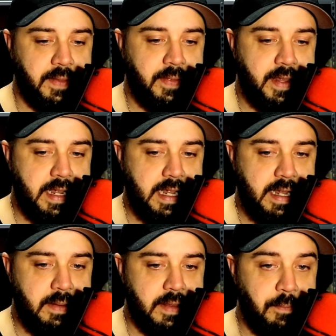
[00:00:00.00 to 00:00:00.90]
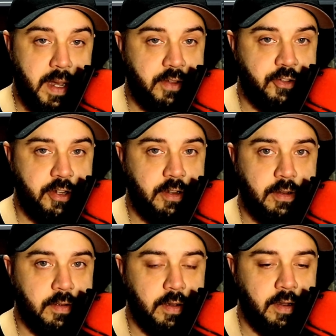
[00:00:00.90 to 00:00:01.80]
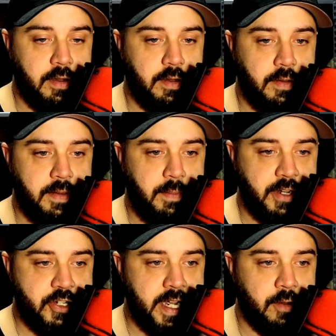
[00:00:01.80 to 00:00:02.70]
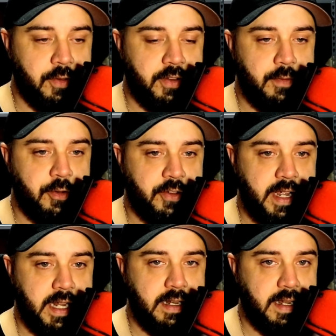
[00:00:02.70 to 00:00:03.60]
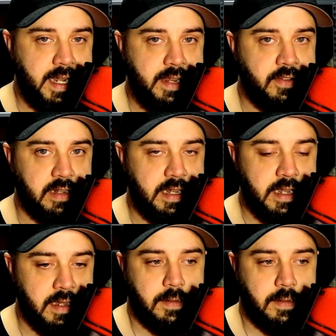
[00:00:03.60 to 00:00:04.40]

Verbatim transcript: the the best year uh, that my channel has ever seen easily.